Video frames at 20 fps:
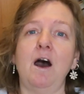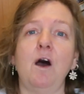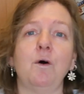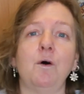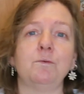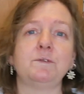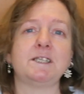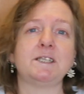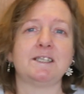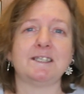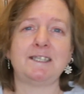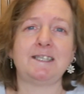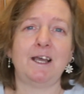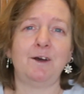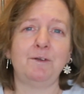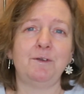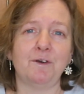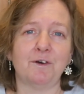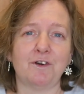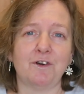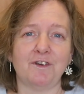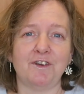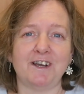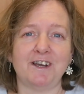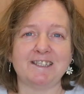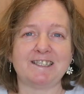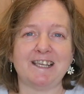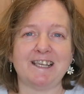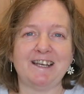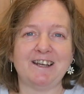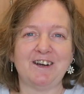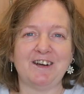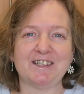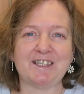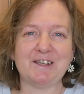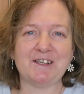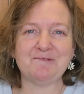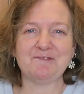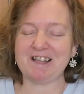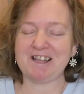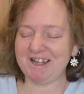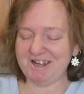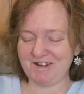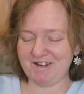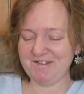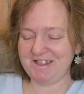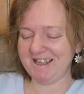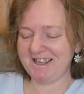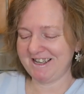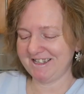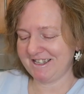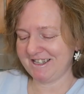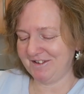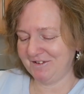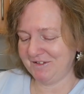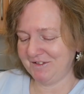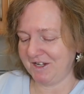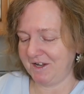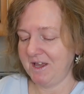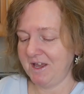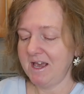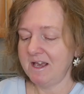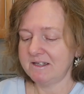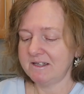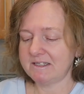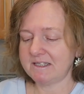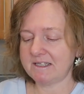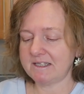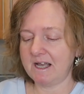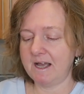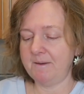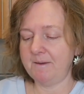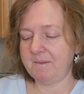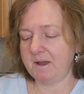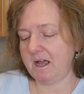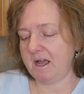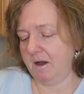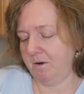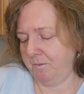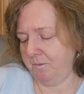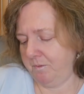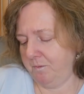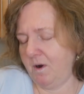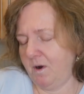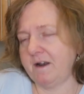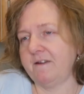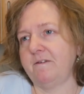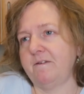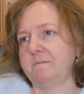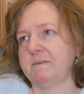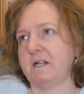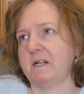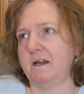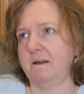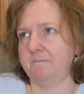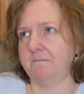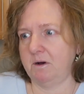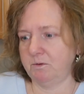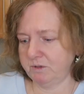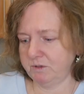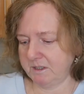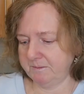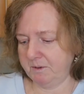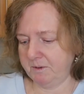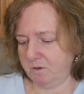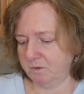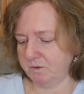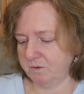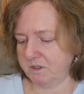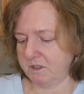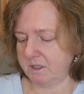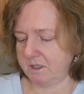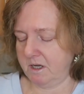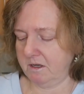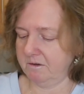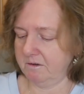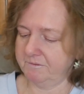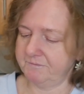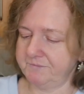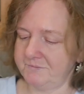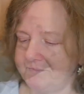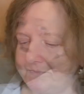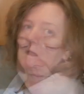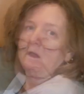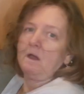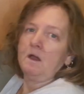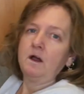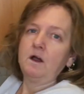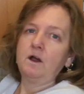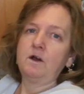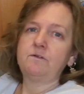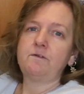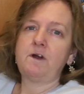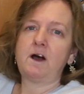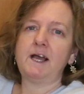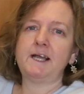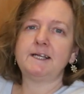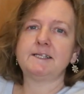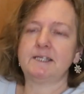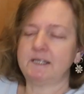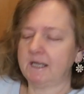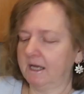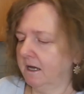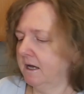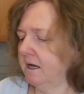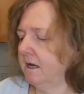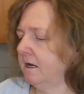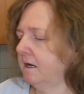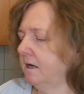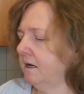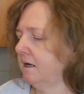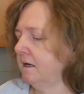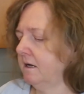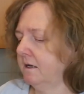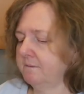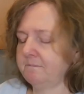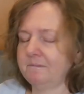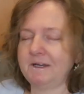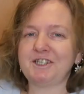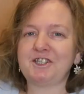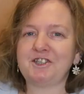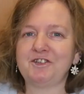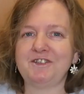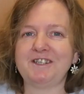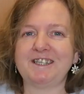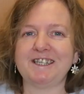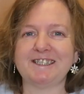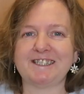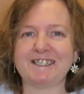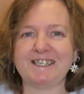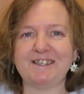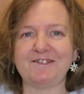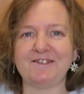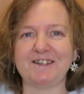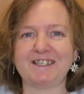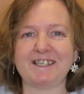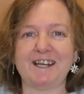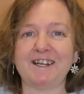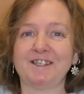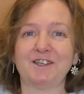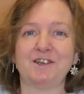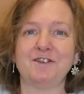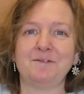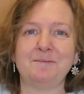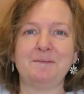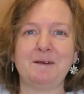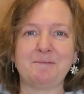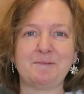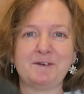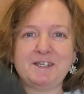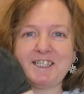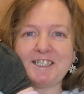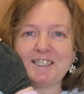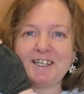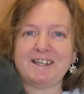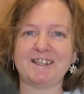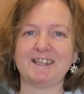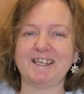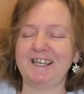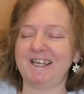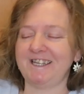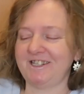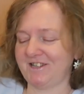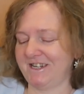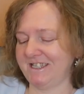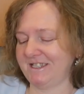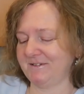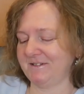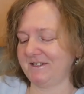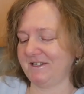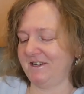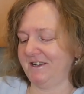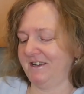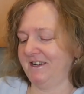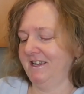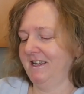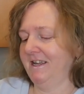Oh, did I tell you I've got 19 items? I don't think I told you. One of them's like multiple, so. Right, make sure you didn't see the reason. I couldn't remember which side the dress was on.